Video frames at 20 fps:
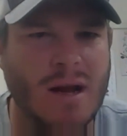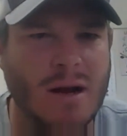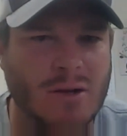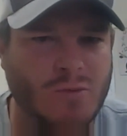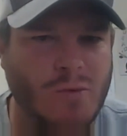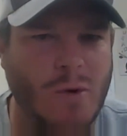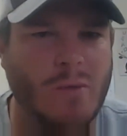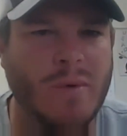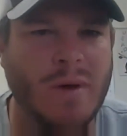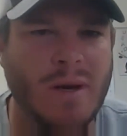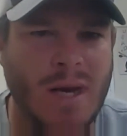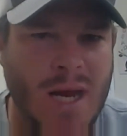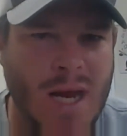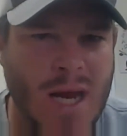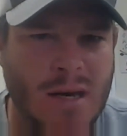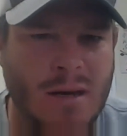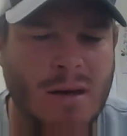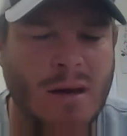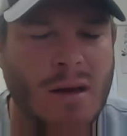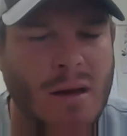Here's what we
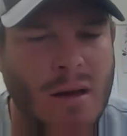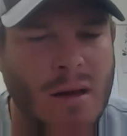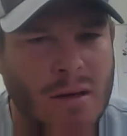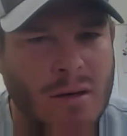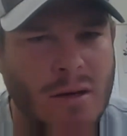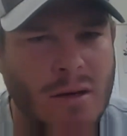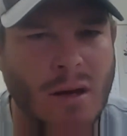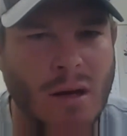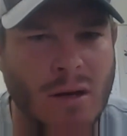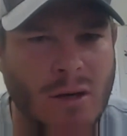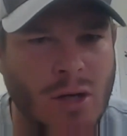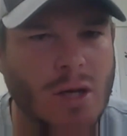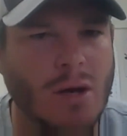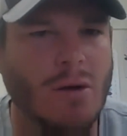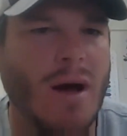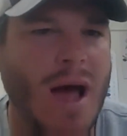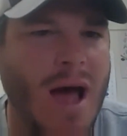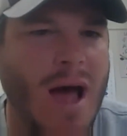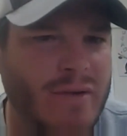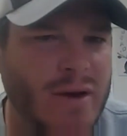need. Uh, do
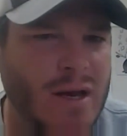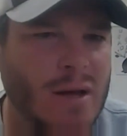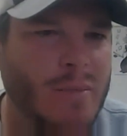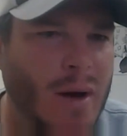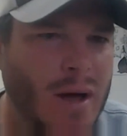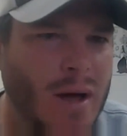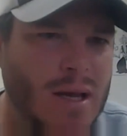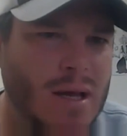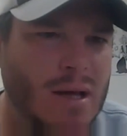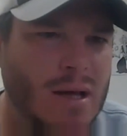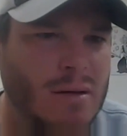you have anybody?